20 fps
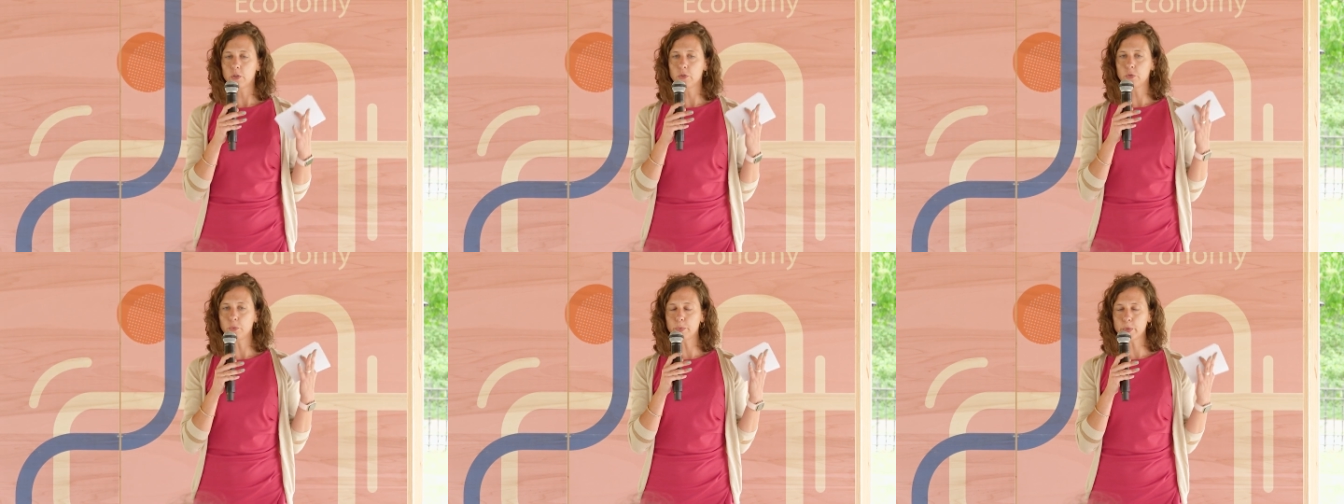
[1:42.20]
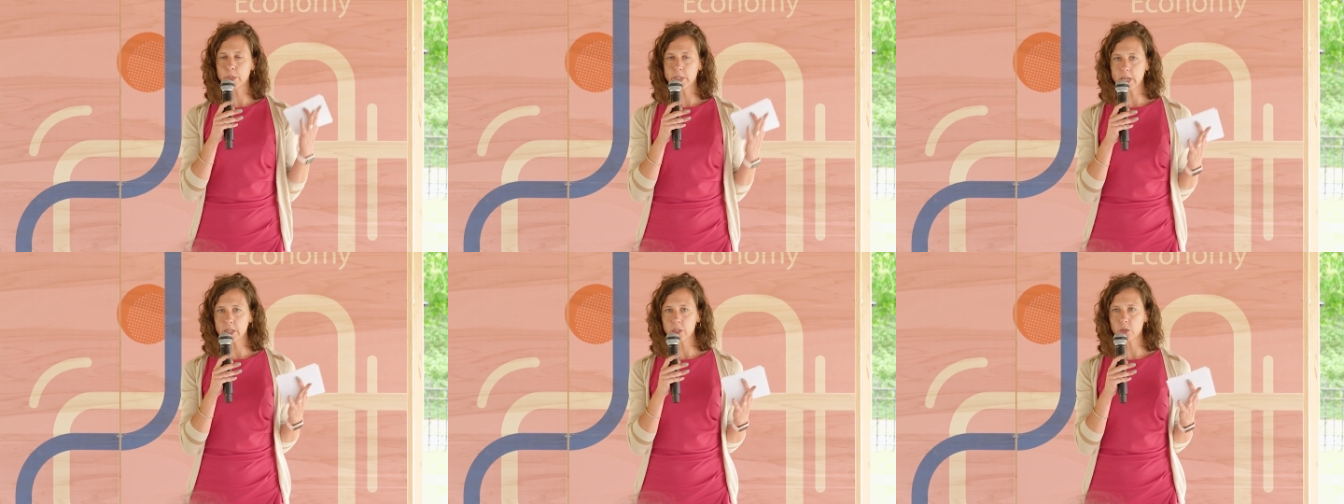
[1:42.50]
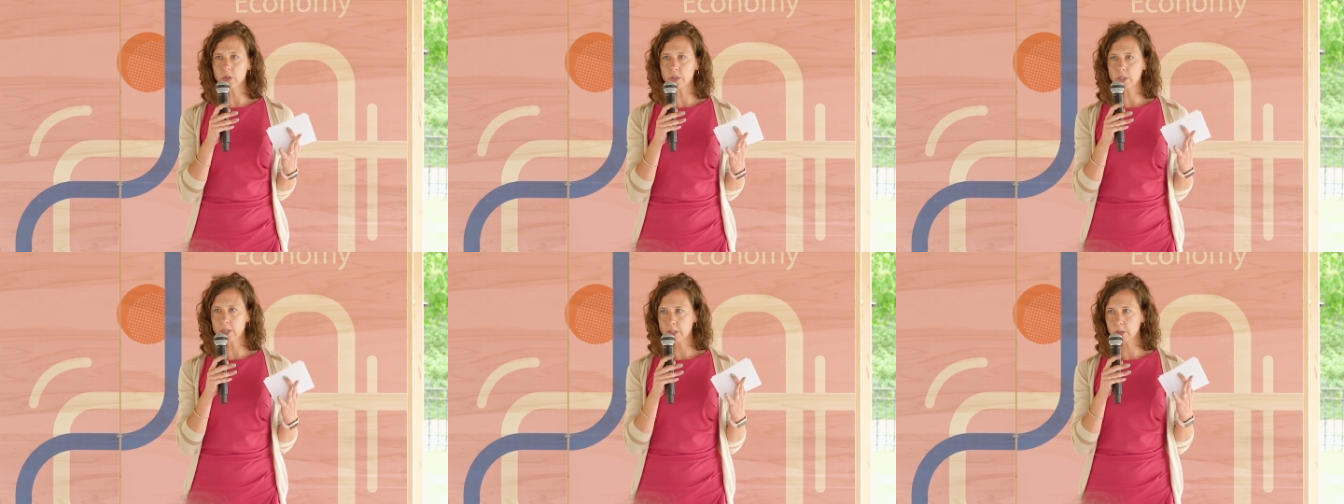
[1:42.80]
to protect
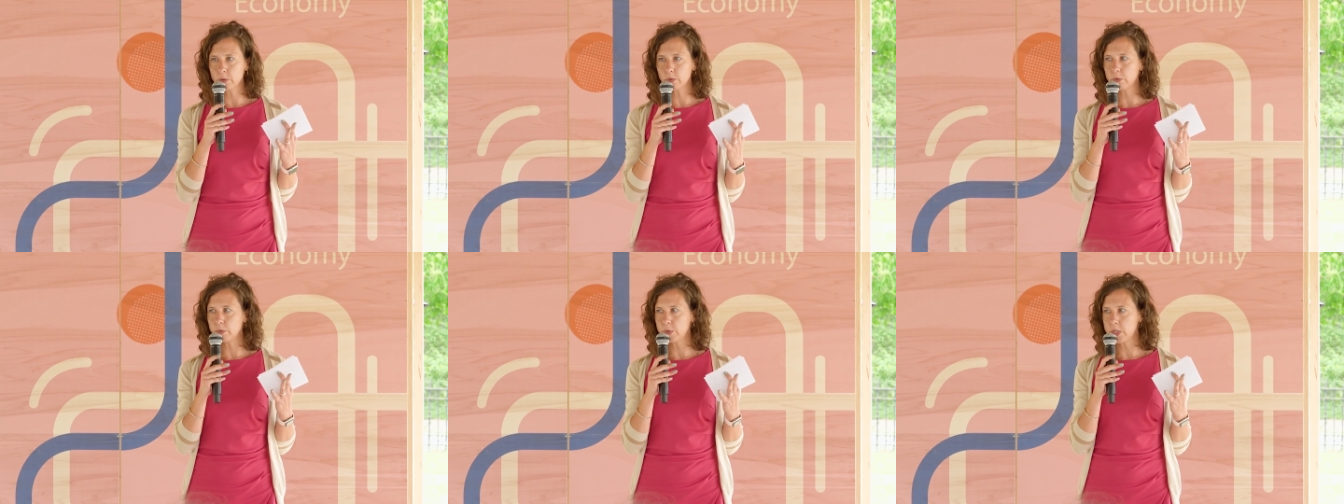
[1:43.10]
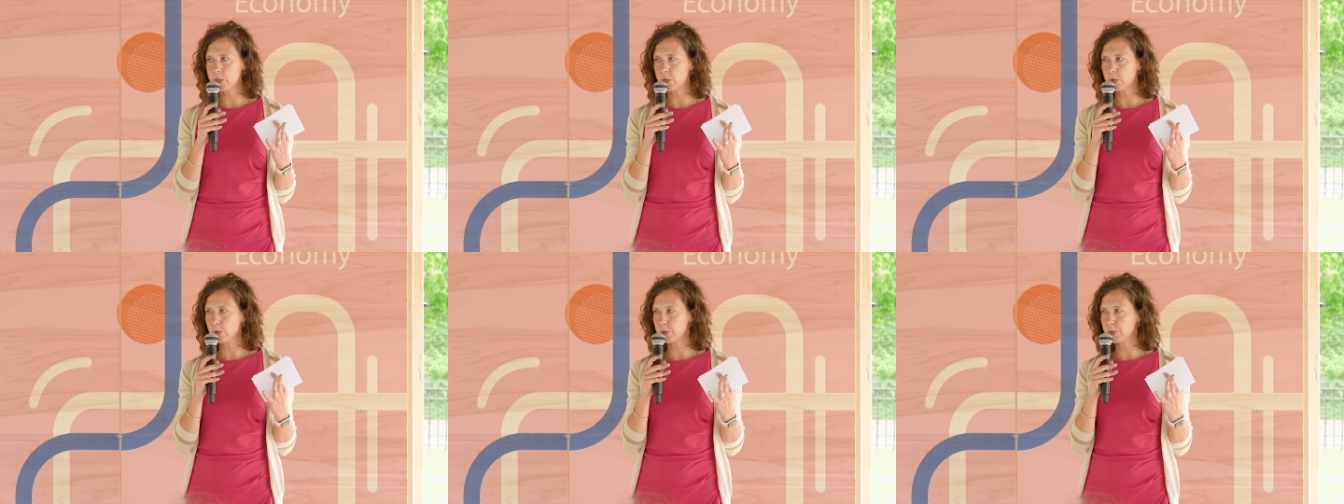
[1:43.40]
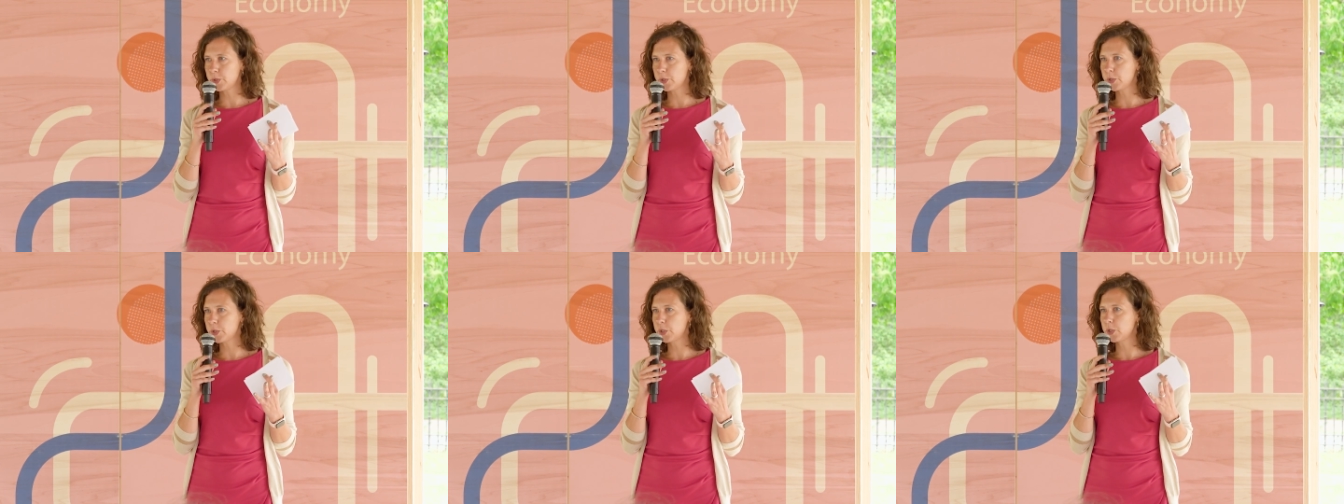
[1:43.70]
our natural
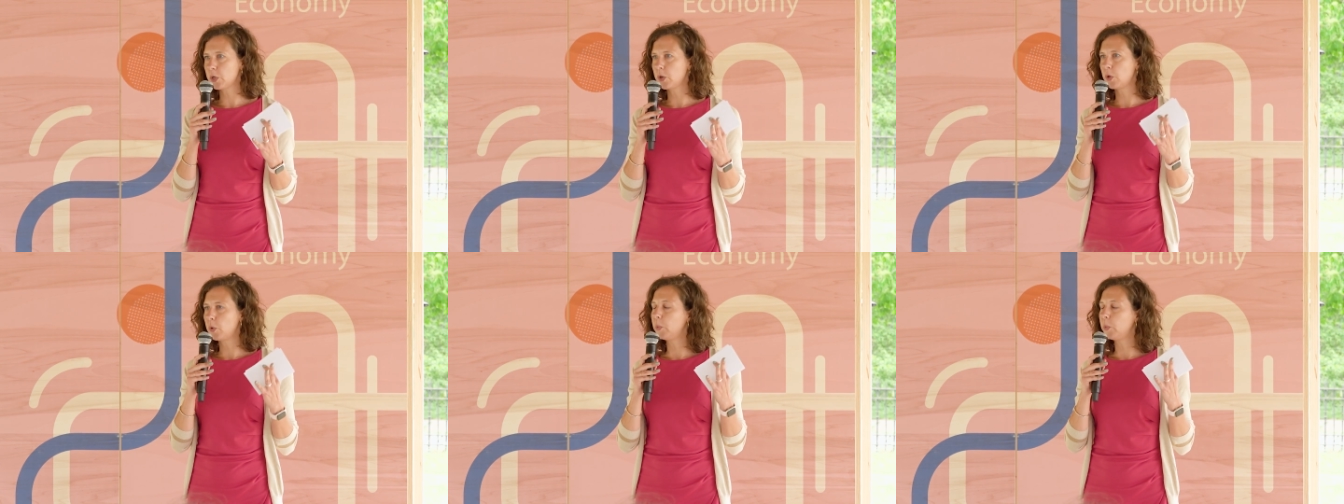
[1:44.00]
resources,